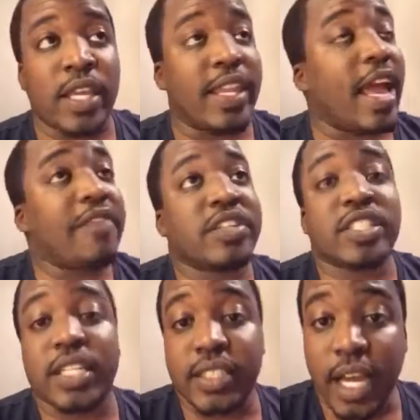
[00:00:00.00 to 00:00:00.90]
And they haven't
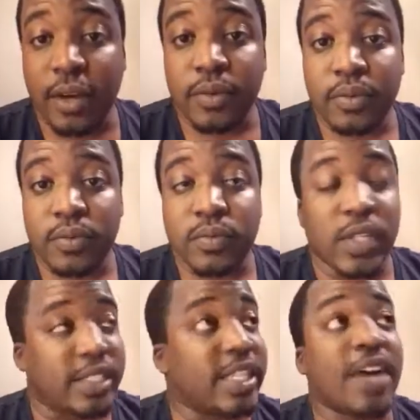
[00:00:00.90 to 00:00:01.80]
checked out.
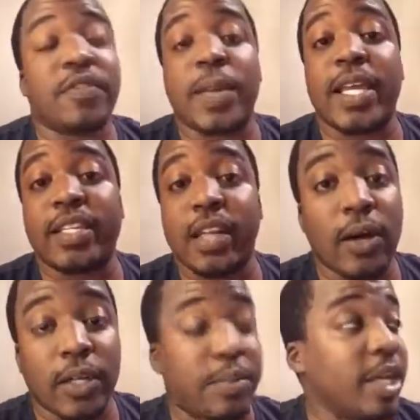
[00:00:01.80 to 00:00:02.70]
aside from Andy
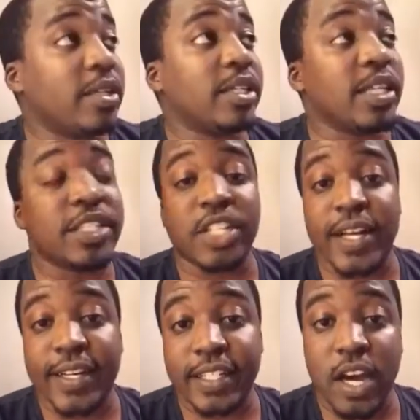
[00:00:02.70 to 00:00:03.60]
Dalton. Apparently, unless you're
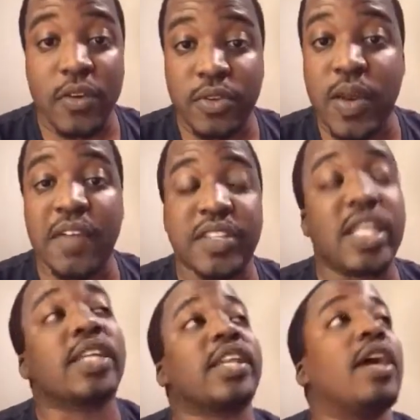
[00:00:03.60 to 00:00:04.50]
Andy Dalton, you haven't checked